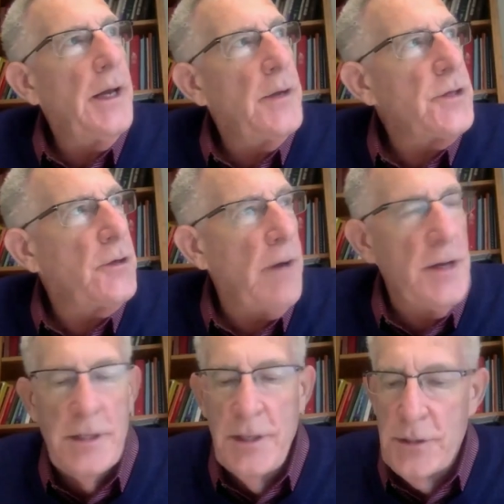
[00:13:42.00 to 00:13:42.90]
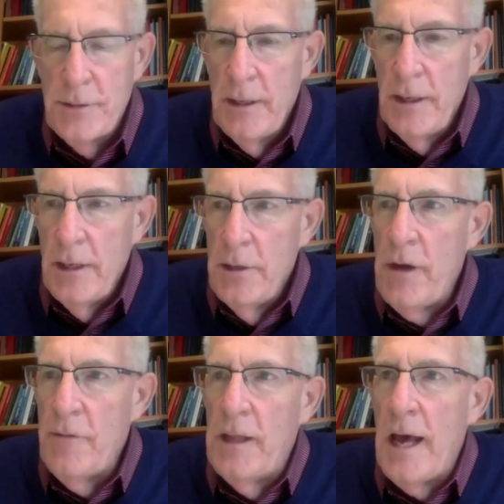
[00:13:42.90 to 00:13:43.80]
Here's the craziness. You
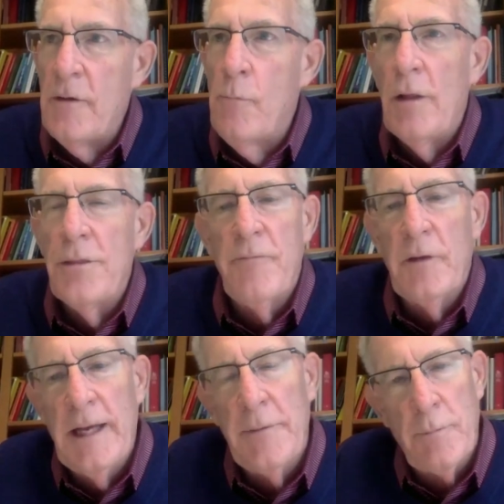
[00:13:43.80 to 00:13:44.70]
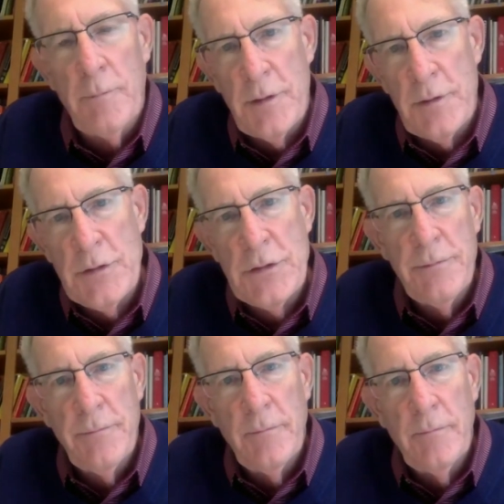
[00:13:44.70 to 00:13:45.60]
have a lot of wealthy
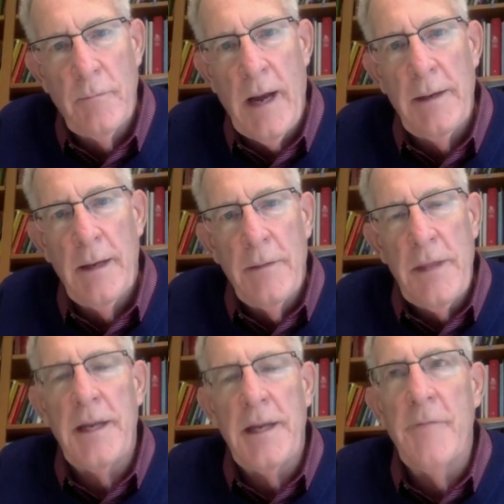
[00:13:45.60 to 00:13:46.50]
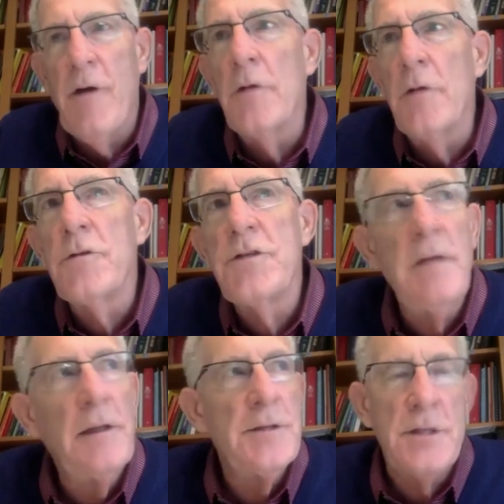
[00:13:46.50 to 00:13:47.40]
philanthropists, right? That give hundreds of
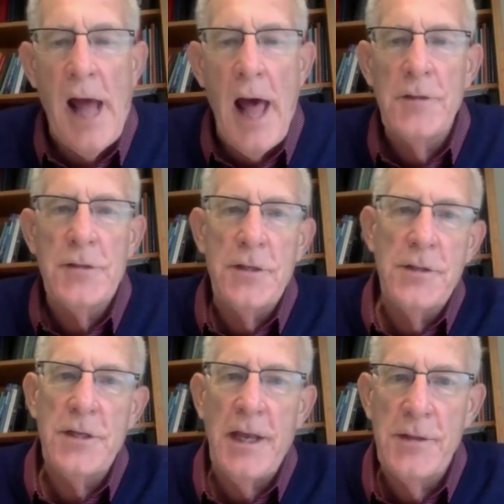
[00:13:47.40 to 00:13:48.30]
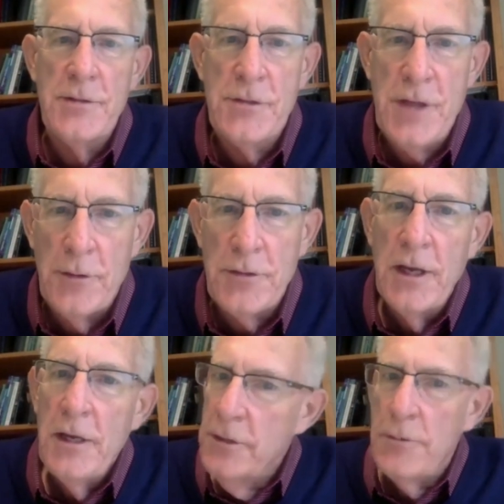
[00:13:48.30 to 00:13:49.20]
millions of dollars to these cancer centers
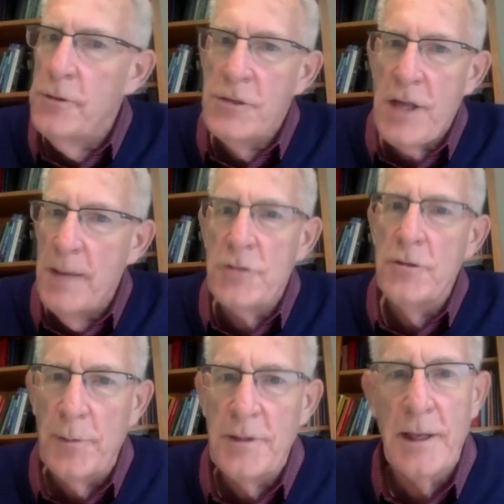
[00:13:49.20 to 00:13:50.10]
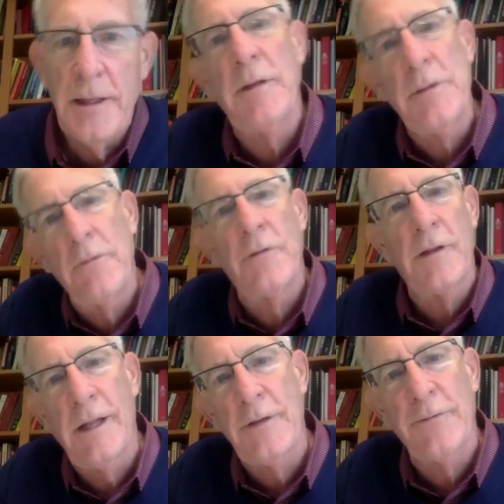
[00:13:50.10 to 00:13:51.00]
to do the same stupid thing they've been doing
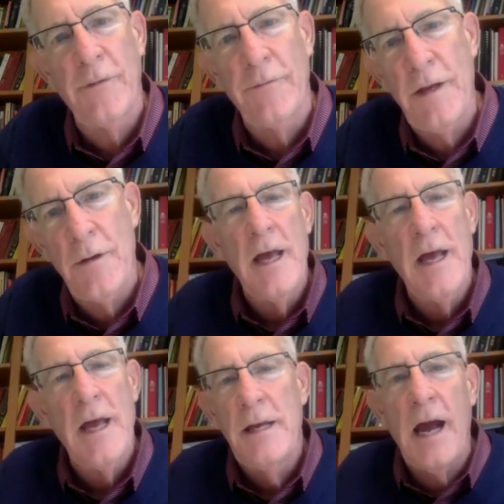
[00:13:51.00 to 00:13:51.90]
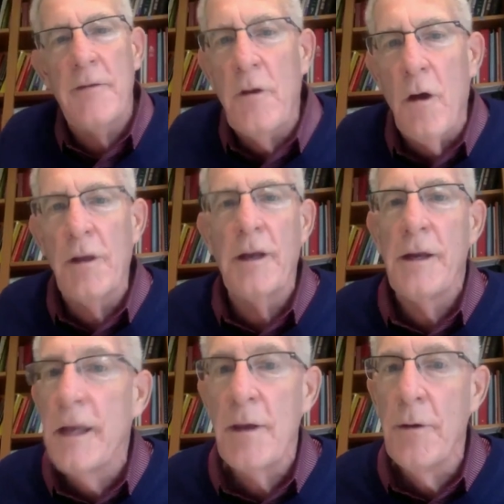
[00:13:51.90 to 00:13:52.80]
for the last 50 years. Now they're calling
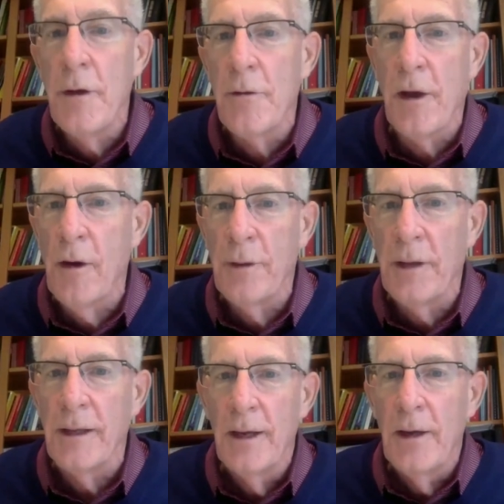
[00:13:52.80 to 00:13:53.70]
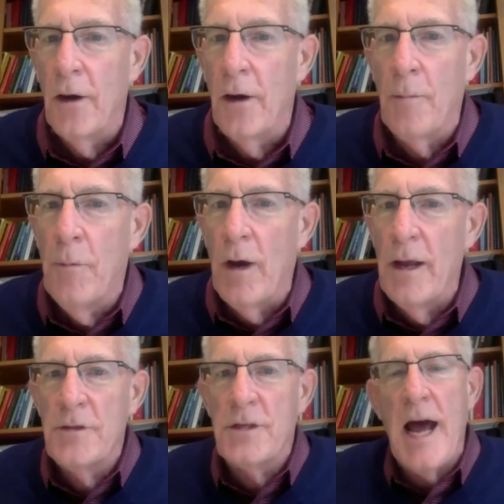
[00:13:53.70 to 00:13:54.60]
it immunotherapy. Oh boy,
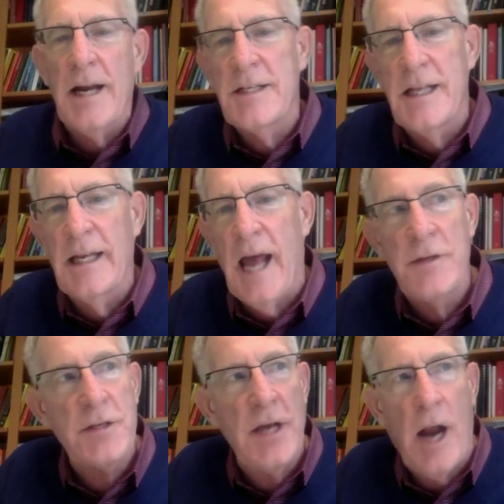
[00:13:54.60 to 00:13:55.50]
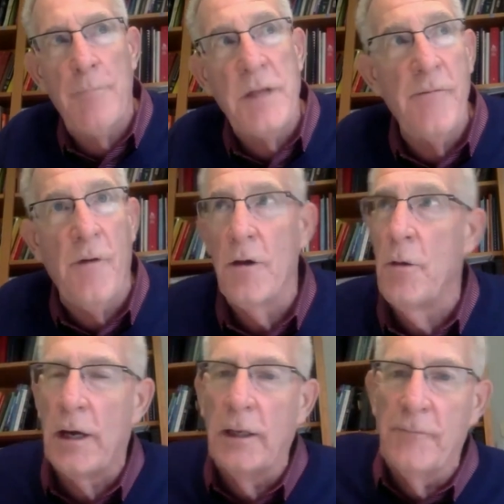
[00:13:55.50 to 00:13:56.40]
it's the hottest thing now. You see Opdivo.
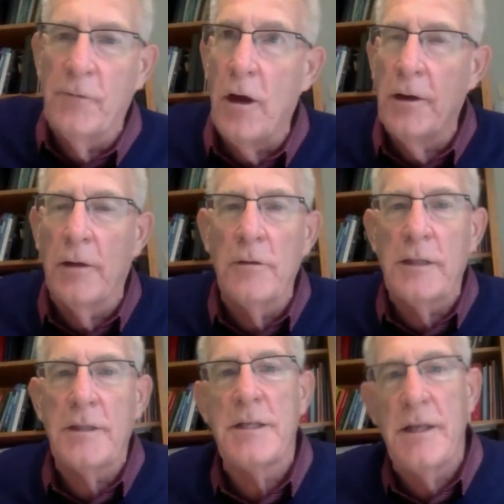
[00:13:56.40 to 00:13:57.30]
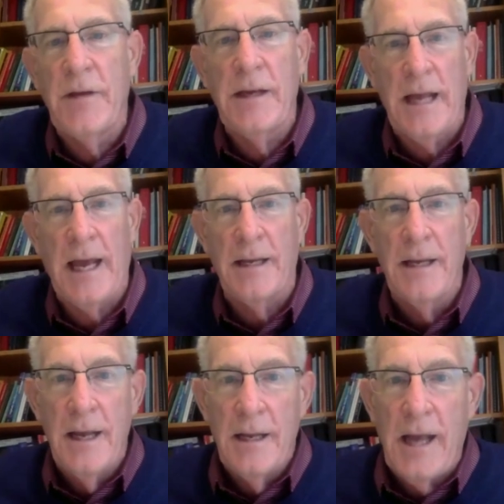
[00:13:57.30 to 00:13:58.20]
You want to live longer. Look at the TV at night.
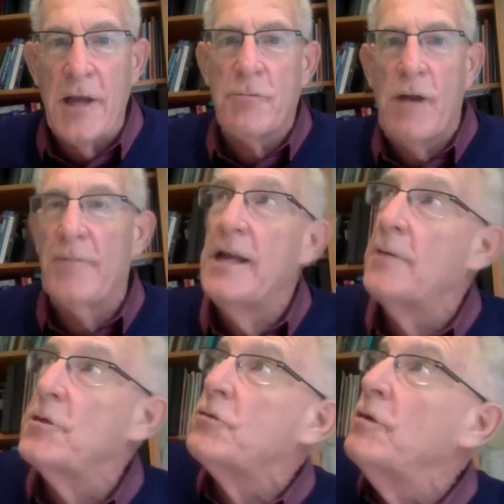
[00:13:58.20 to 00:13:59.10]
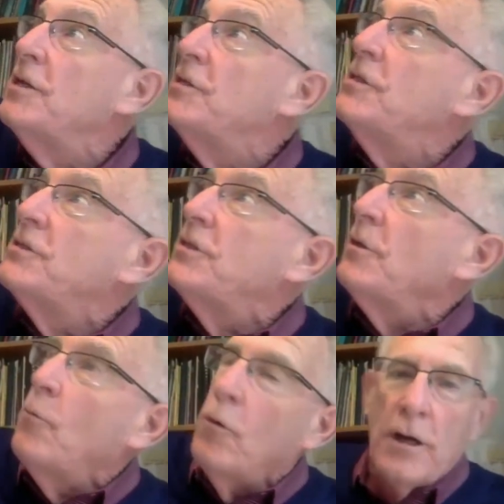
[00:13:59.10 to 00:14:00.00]
Guy's driving down the street and he sees the
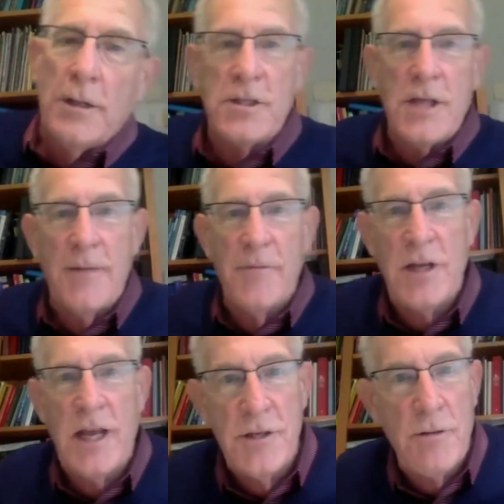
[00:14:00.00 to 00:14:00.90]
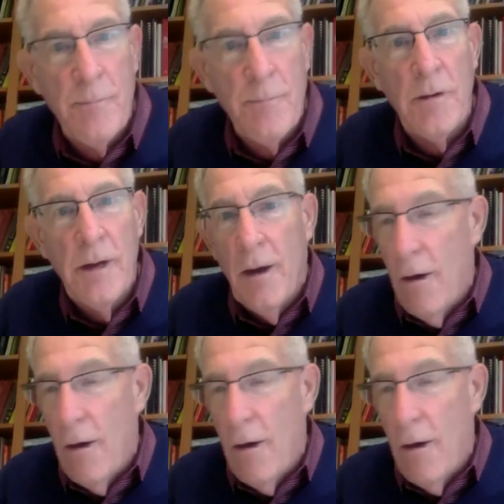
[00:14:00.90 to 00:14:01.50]
word on the side of a skyscraper.